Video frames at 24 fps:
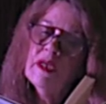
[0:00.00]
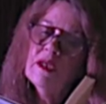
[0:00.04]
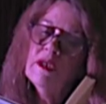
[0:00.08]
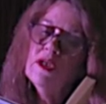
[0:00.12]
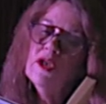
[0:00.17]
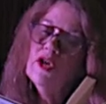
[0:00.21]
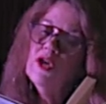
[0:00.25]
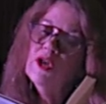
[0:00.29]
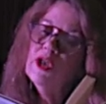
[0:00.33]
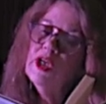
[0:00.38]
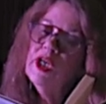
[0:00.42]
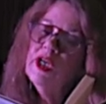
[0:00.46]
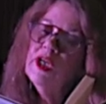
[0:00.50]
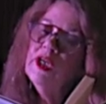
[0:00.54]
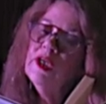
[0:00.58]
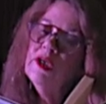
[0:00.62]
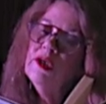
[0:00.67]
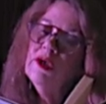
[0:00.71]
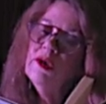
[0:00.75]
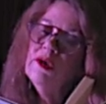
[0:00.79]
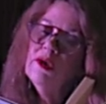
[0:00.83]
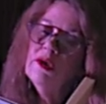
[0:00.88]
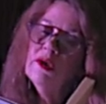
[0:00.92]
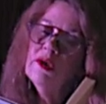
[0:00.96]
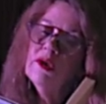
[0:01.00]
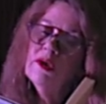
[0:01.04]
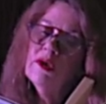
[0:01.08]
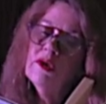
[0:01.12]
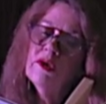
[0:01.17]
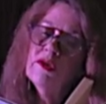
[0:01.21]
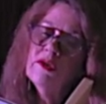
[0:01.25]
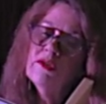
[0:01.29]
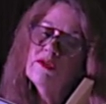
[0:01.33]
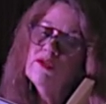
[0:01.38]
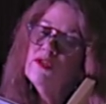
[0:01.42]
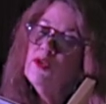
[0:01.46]
Longing
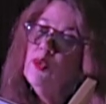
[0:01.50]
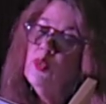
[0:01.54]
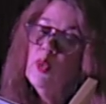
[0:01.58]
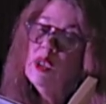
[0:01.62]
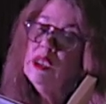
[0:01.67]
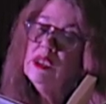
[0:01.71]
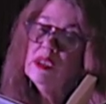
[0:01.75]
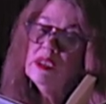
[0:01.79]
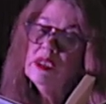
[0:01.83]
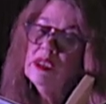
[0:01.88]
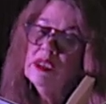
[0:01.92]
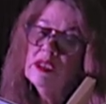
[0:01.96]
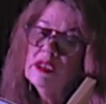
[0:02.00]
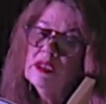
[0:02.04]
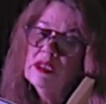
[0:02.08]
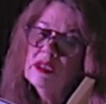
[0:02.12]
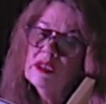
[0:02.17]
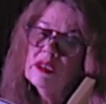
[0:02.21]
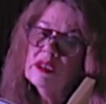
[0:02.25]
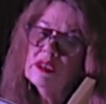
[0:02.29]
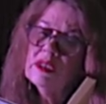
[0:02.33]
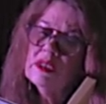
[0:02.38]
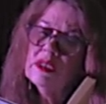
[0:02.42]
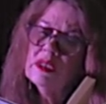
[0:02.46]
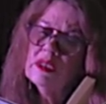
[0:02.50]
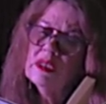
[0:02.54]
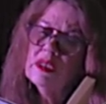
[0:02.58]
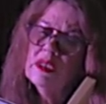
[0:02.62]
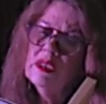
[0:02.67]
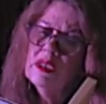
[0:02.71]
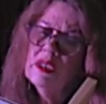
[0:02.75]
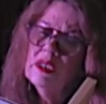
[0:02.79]
for wilderness,